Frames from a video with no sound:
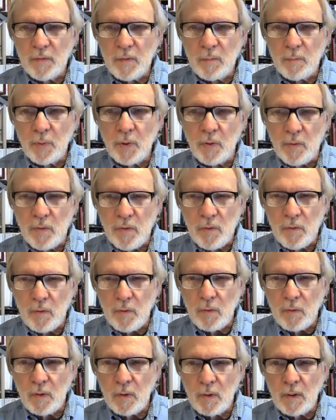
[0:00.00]
for both,
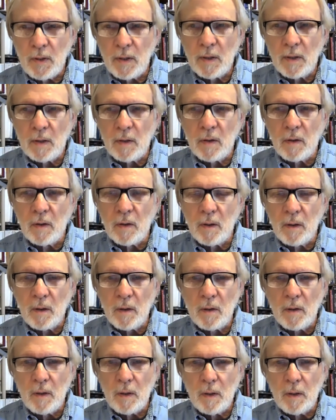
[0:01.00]
and uh,